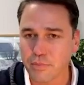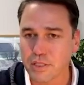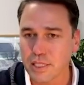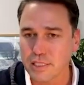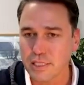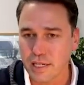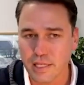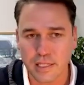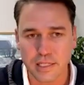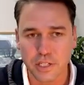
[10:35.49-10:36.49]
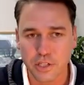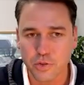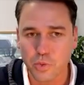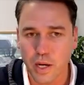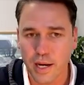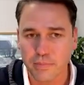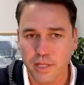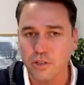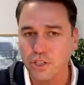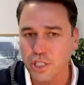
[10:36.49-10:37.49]
Lisa, can
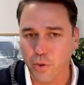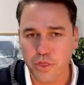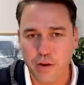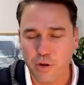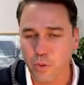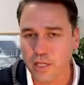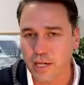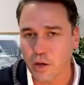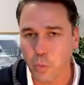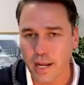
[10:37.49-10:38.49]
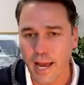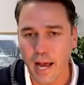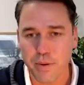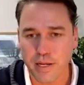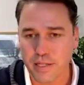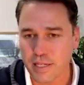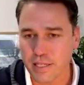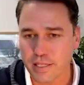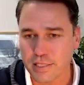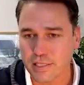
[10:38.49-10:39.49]
you share with everyone kind of what happened
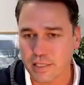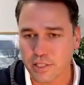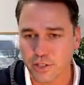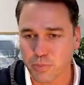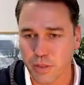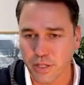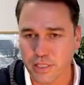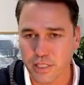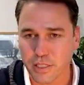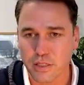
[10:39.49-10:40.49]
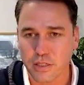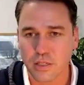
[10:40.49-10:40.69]
in your experience here?